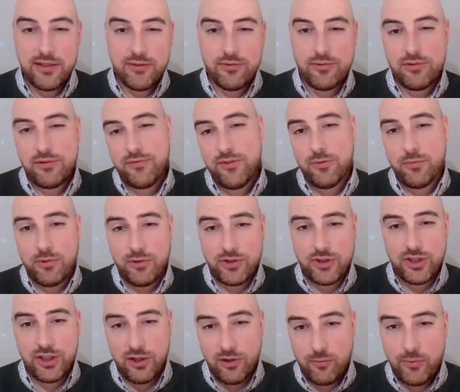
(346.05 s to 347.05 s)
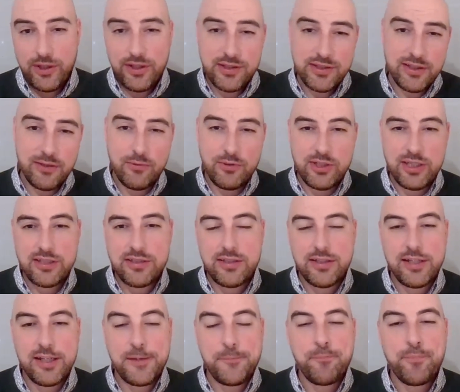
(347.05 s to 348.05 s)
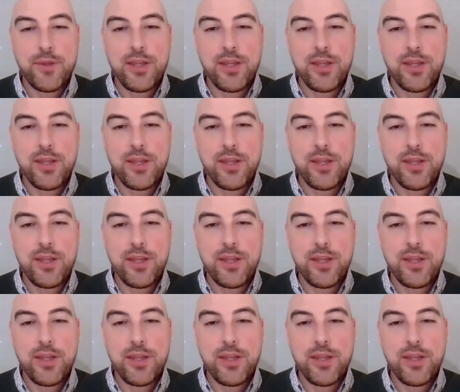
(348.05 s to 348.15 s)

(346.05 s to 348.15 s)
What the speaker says: or if you're watching it on Wednesday, it was yesterday.